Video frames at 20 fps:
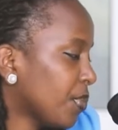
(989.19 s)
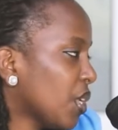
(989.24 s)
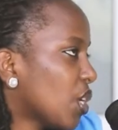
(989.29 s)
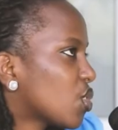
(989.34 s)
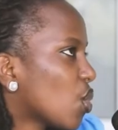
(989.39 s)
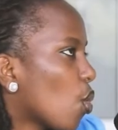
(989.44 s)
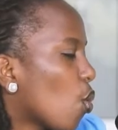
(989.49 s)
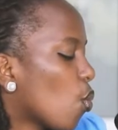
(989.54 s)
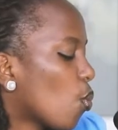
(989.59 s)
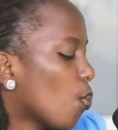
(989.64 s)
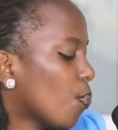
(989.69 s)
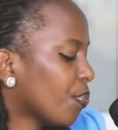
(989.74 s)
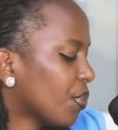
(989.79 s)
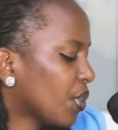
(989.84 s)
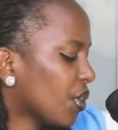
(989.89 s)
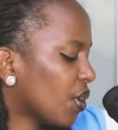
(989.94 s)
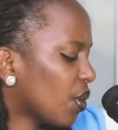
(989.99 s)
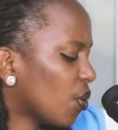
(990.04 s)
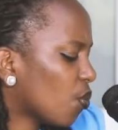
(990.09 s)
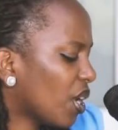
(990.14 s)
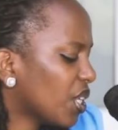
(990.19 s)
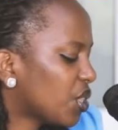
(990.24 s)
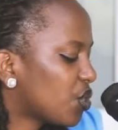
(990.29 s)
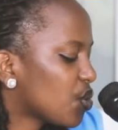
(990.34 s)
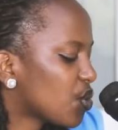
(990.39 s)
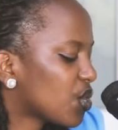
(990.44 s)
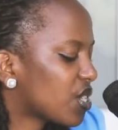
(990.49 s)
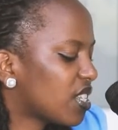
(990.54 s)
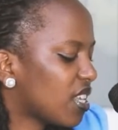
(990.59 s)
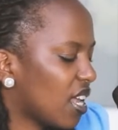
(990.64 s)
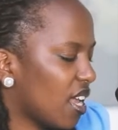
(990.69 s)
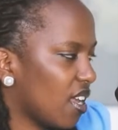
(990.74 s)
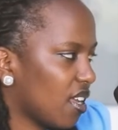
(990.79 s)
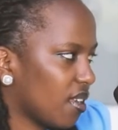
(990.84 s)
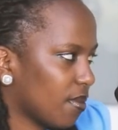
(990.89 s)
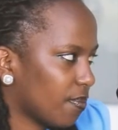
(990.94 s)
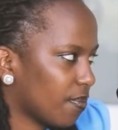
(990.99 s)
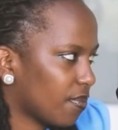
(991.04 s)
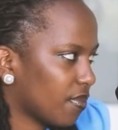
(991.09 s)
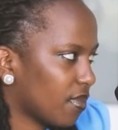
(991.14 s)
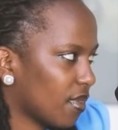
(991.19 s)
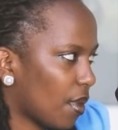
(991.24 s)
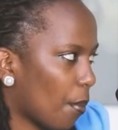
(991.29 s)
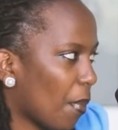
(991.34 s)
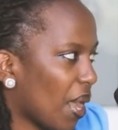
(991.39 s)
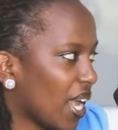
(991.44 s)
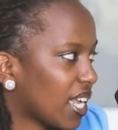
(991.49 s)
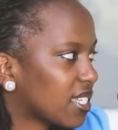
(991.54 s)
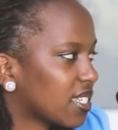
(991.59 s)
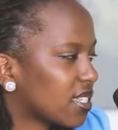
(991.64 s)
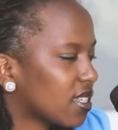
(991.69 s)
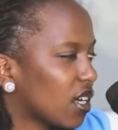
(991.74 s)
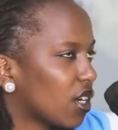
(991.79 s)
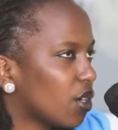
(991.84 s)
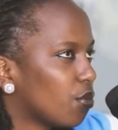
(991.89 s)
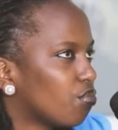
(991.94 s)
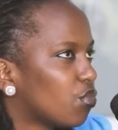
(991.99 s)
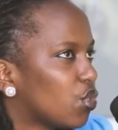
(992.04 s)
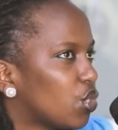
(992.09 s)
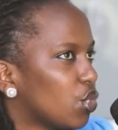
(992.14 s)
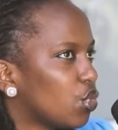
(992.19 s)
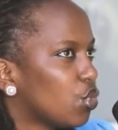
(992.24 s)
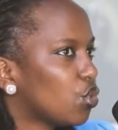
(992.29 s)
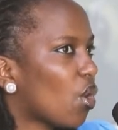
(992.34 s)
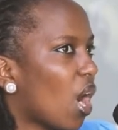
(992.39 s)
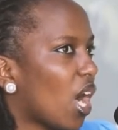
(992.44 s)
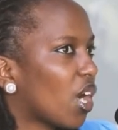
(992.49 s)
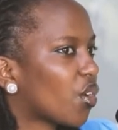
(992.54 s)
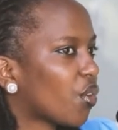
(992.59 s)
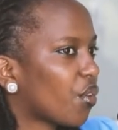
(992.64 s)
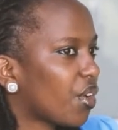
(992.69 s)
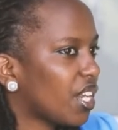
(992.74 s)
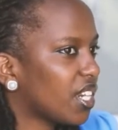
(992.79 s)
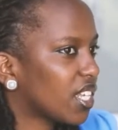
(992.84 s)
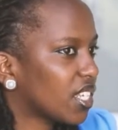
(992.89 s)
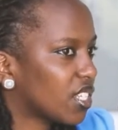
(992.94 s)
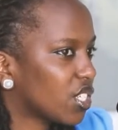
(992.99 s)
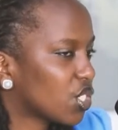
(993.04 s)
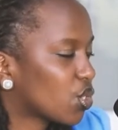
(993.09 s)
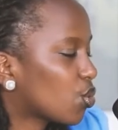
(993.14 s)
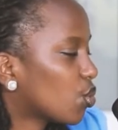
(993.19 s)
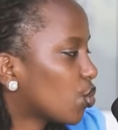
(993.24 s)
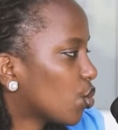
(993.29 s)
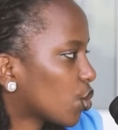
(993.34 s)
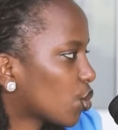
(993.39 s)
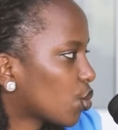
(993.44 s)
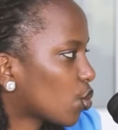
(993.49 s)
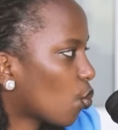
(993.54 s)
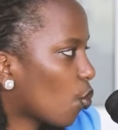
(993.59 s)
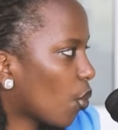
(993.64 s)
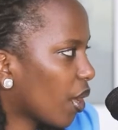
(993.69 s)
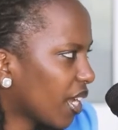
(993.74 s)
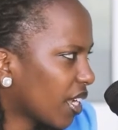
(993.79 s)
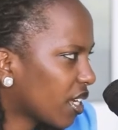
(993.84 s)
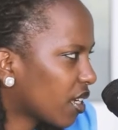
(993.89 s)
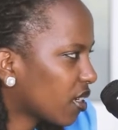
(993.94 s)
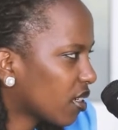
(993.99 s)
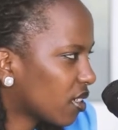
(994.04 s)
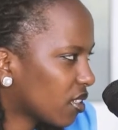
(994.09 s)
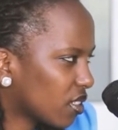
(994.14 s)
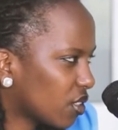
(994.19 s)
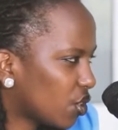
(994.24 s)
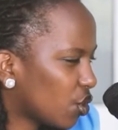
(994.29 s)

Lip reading: So what do you say makes do you agree that this could also work?